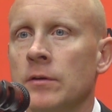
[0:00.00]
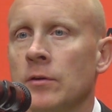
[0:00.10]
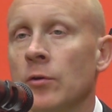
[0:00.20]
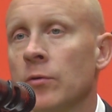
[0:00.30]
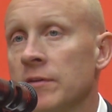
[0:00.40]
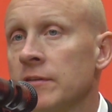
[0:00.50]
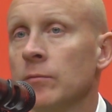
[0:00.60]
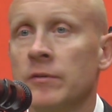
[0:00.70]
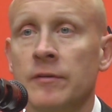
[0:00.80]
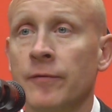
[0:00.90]
know,
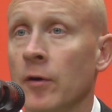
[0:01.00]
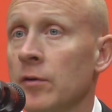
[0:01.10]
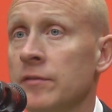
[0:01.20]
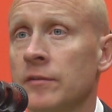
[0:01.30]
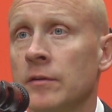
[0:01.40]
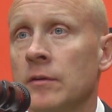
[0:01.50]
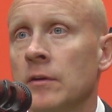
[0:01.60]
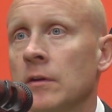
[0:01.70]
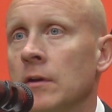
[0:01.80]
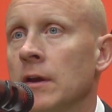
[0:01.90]
Kristen was the first,
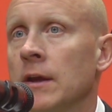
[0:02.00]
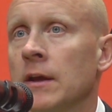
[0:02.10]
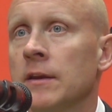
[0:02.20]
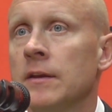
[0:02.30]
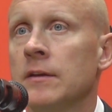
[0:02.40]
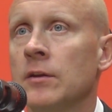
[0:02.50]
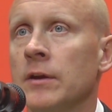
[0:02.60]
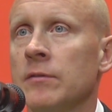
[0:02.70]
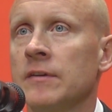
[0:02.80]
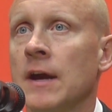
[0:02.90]
and, you know,
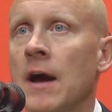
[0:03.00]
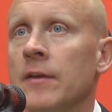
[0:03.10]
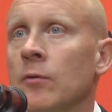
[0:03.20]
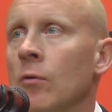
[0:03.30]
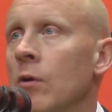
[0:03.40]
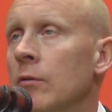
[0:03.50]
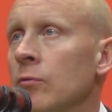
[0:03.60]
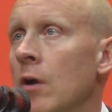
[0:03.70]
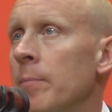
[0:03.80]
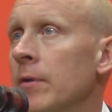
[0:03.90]
here's a guy that
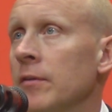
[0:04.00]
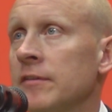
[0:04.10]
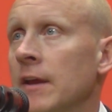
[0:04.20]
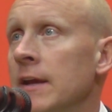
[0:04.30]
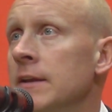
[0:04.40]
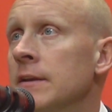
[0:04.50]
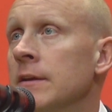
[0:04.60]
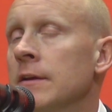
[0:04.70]
grew up in our state,